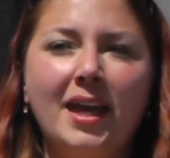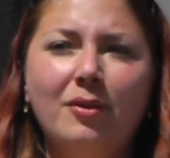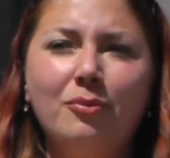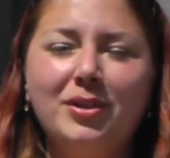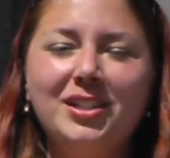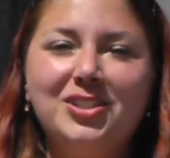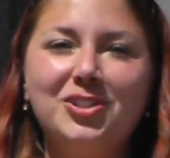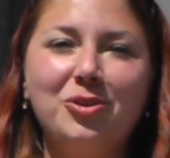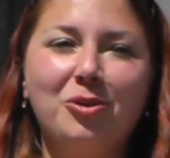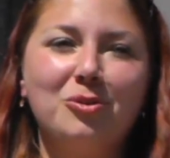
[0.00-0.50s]

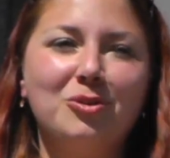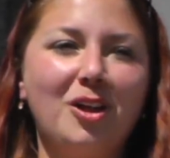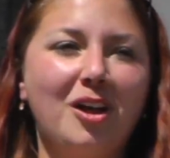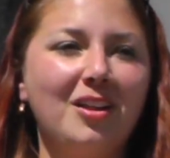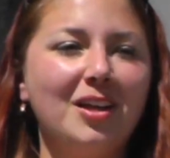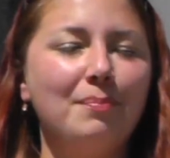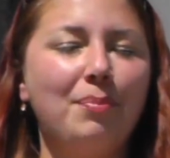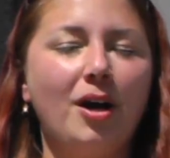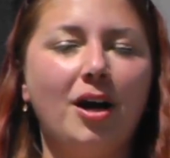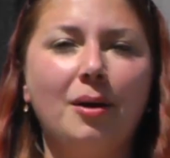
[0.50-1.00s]
And we sold
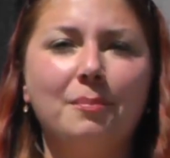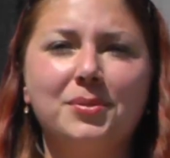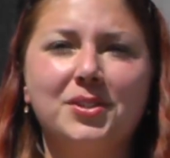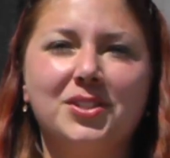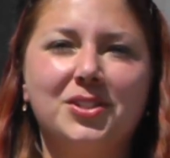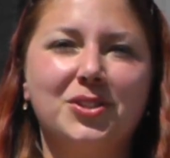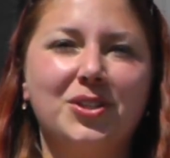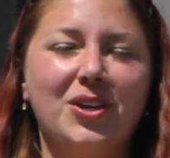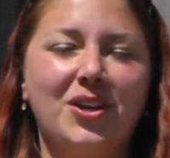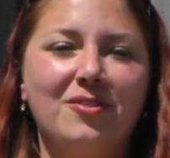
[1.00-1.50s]

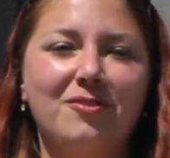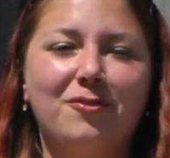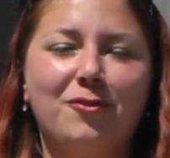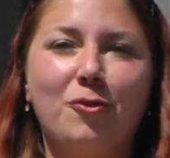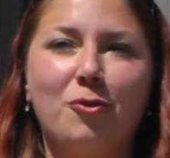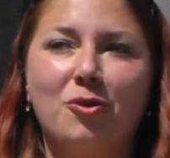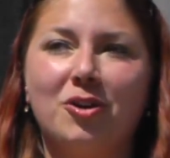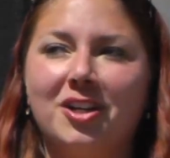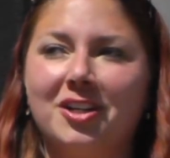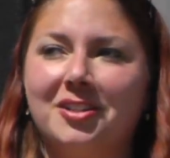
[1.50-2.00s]
lollipops
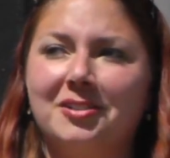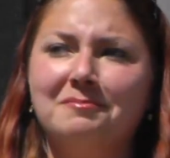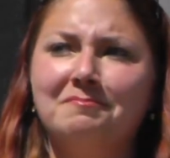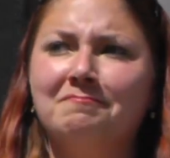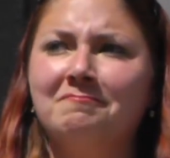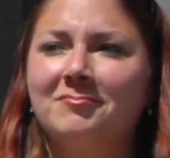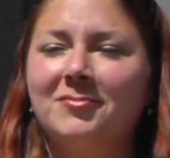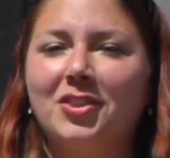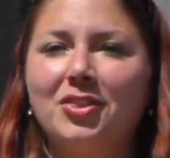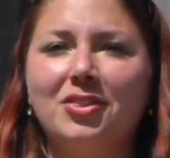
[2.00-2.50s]
for
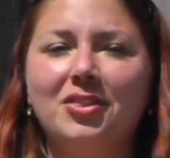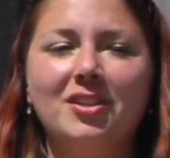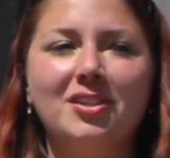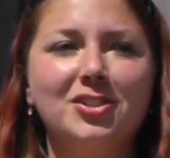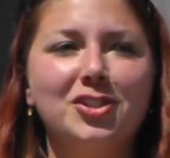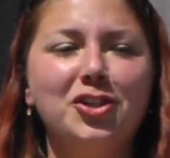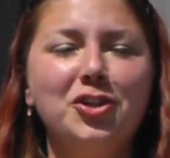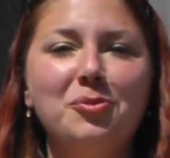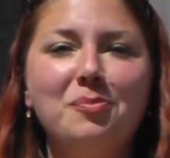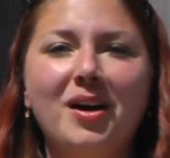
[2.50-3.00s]

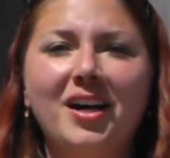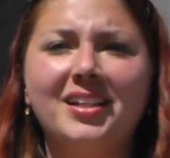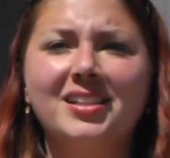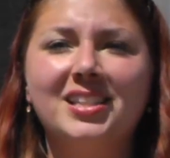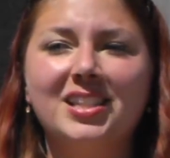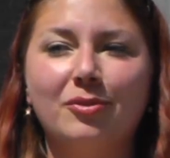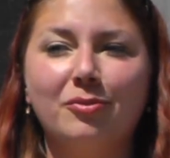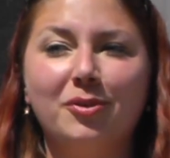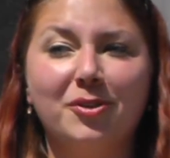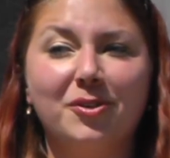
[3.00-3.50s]
2
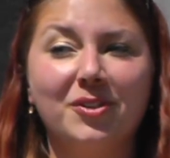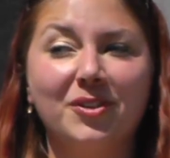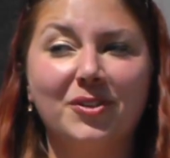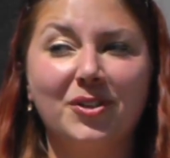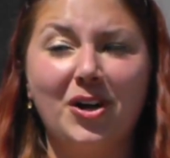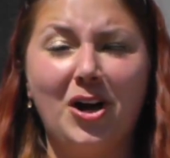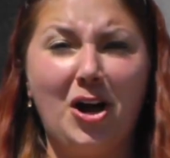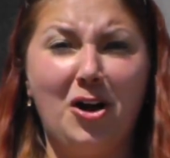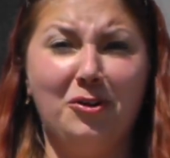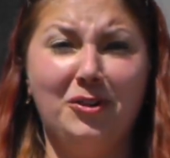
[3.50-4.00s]
months, and
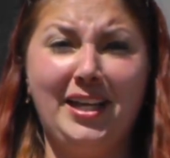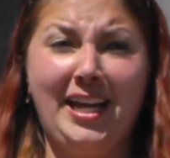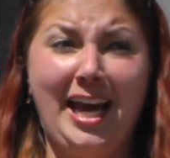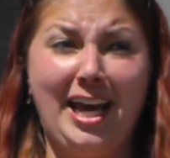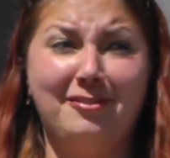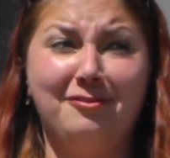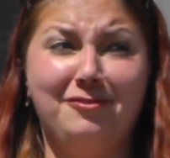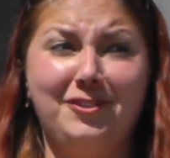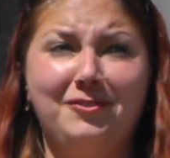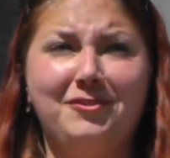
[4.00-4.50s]
we only
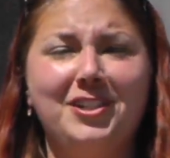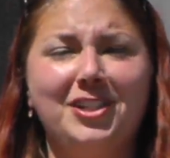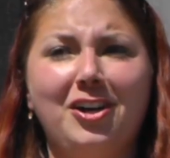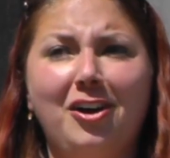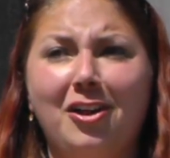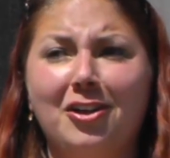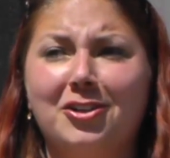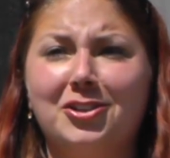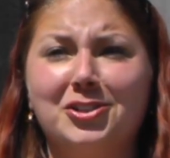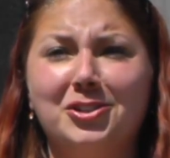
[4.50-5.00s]
had
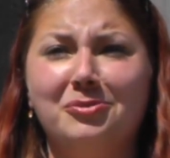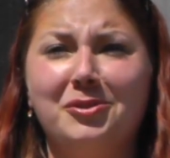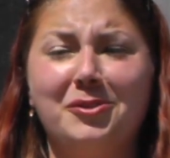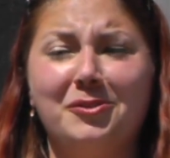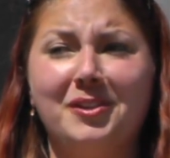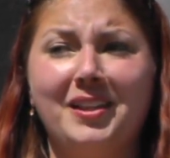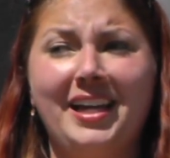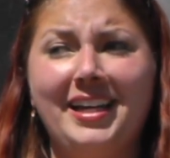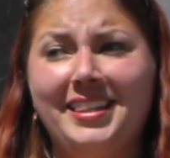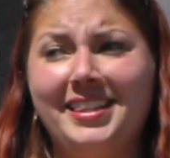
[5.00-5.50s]
$50, and we
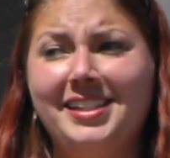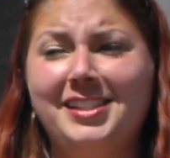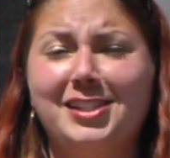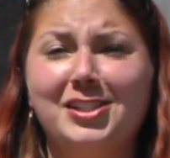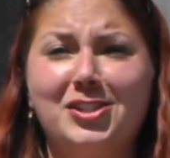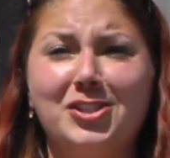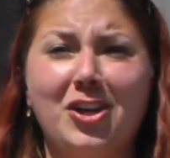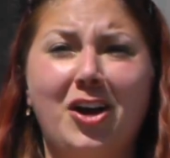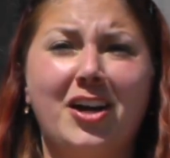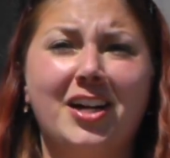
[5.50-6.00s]
were like, this
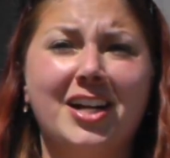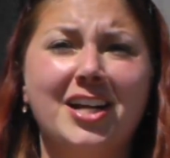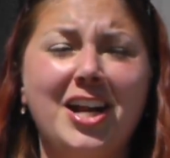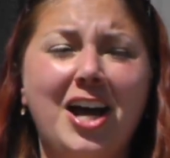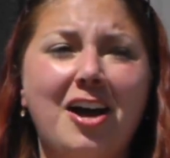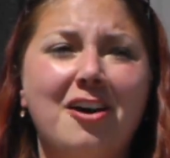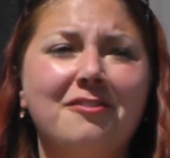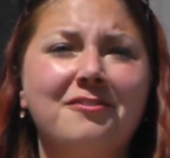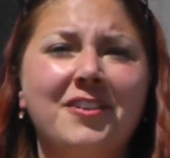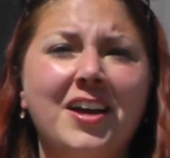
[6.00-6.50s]
is not
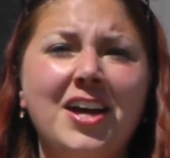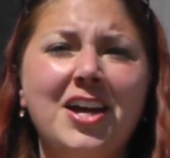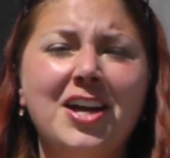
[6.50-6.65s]
enough.